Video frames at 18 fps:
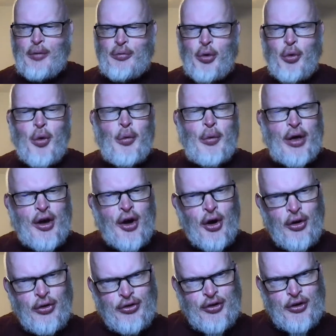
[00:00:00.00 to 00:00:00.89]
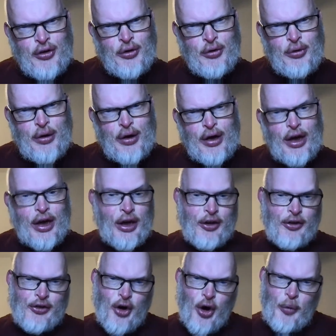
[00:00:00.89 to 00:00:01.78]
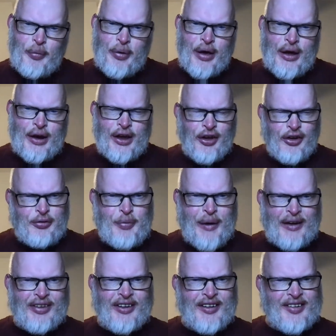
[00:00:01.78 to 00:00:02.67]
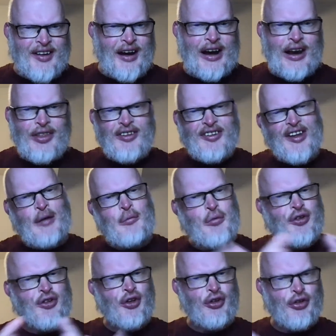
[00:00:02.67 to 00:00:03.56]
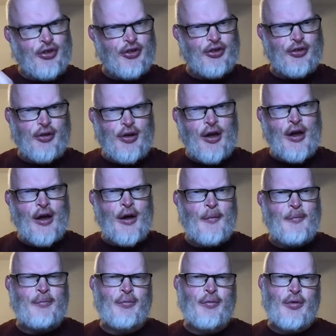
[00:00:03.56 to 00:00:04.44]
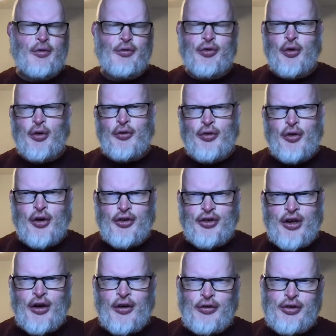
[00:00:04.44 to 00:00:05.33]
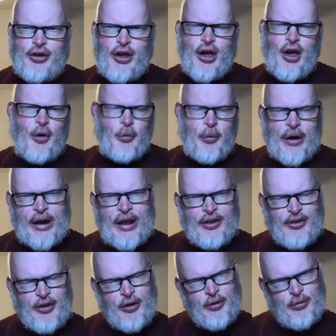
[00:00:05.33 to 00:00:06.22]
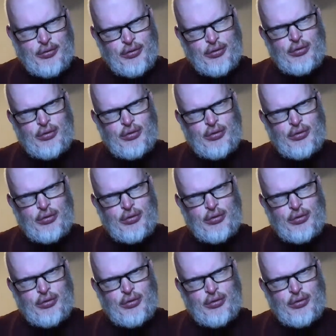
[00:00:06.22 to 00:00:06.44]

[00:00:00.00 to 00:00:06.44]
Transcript: But what we can't do is copy it and expect exactly the same results for ourselves. We need to